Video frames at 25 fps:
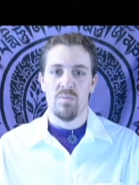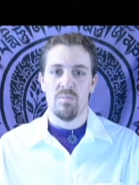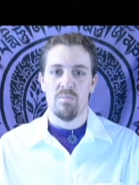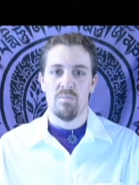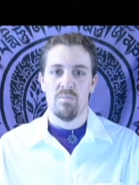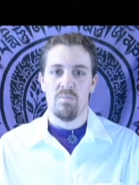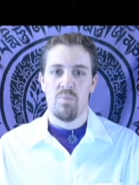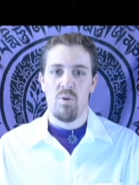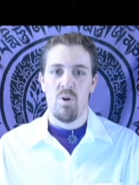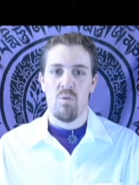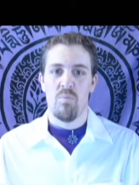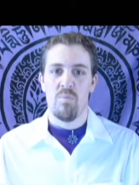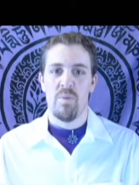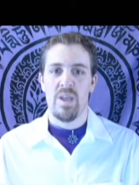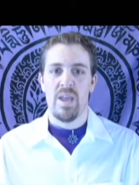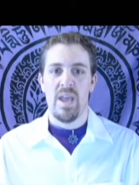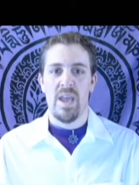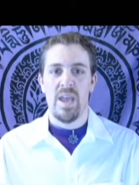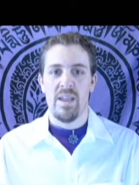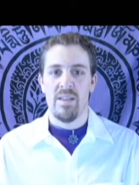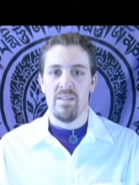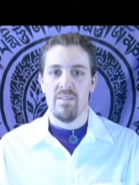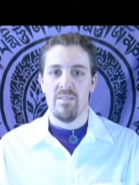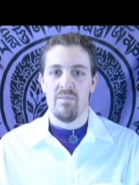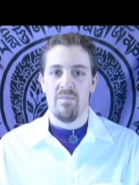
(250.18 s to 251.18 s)

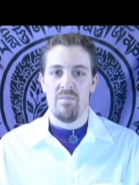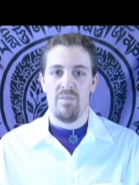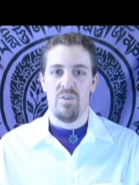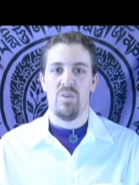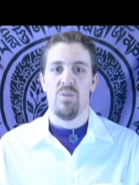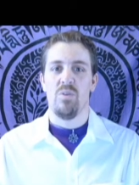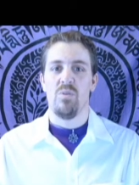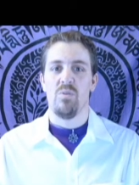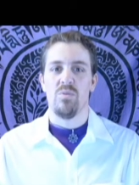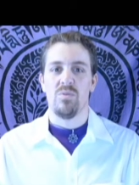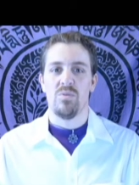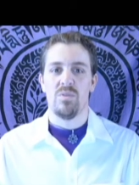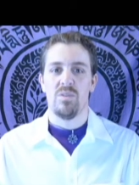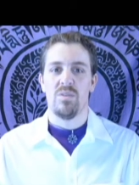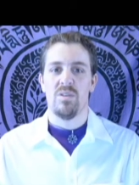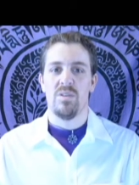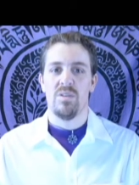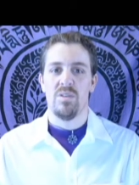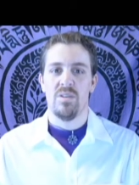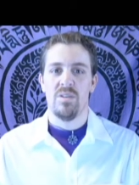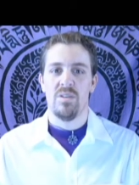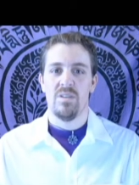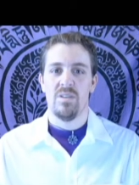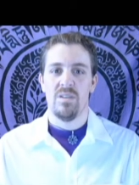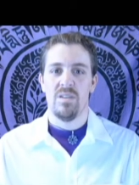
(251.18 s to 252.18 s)
permeate views
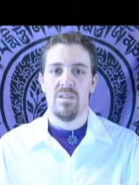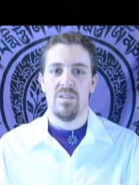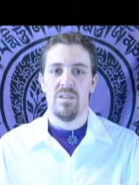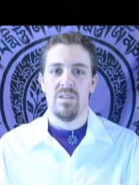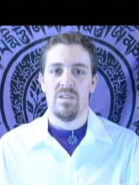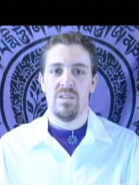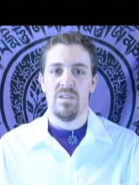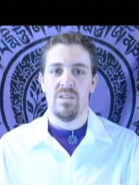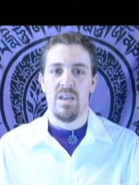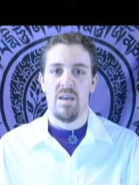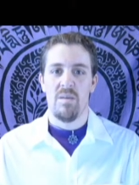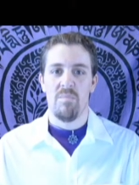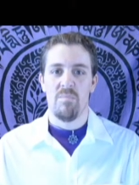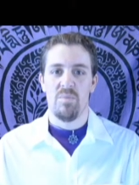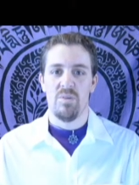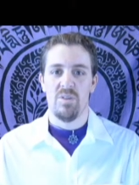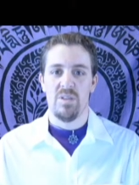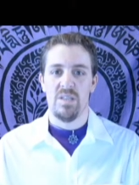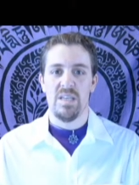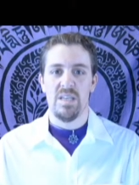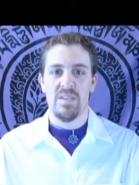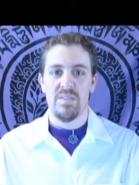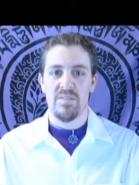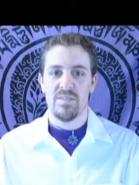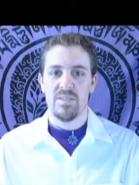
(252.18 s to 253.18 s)
and
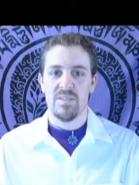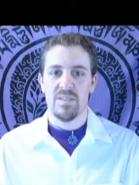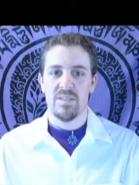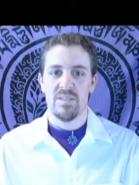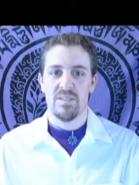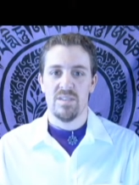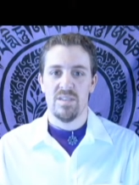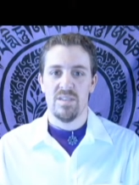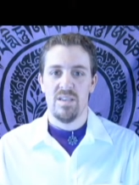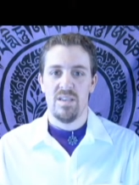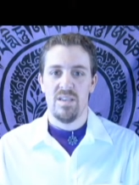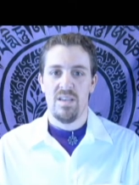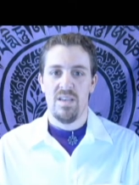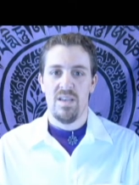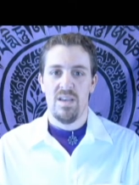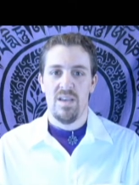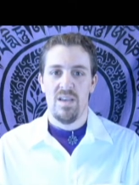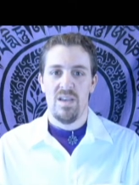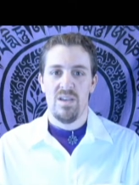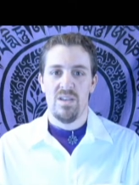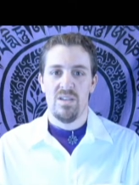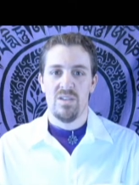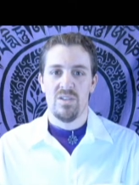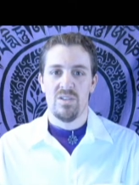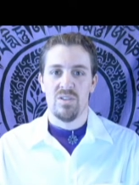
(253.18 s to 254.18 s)
beliefs.
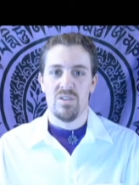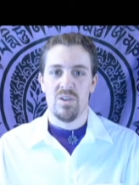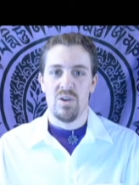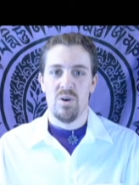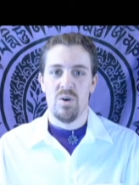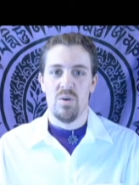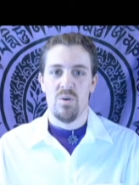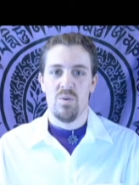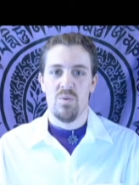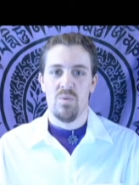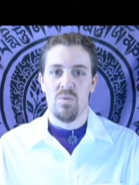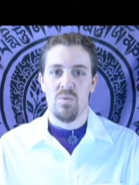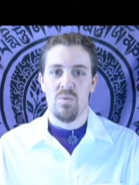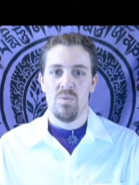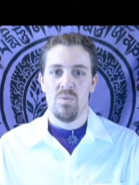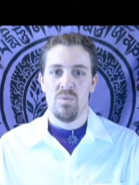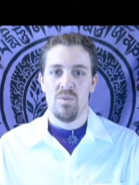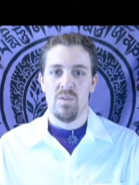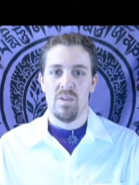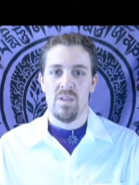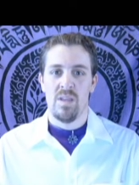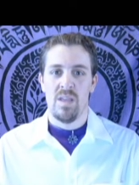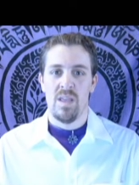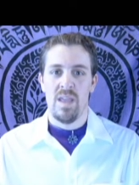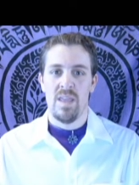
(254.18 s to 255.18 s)
So
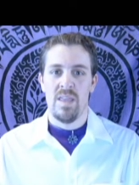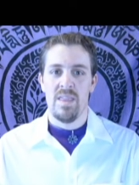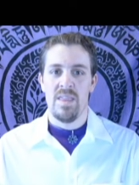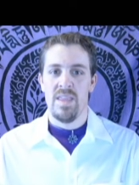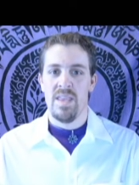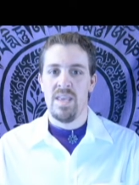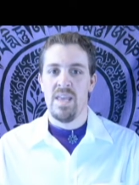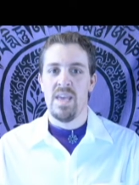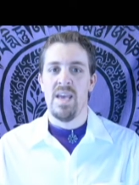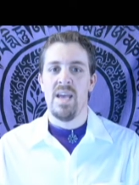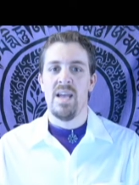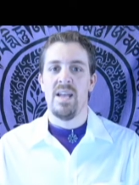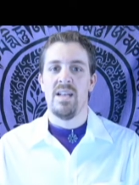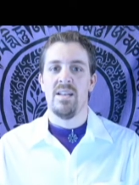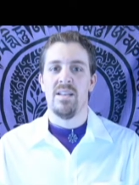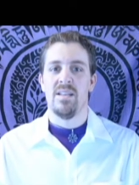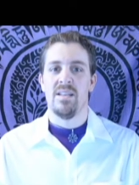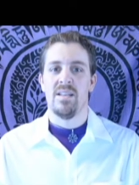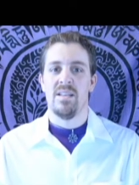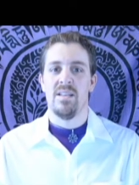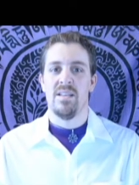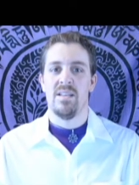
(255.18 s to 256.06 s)
in the end,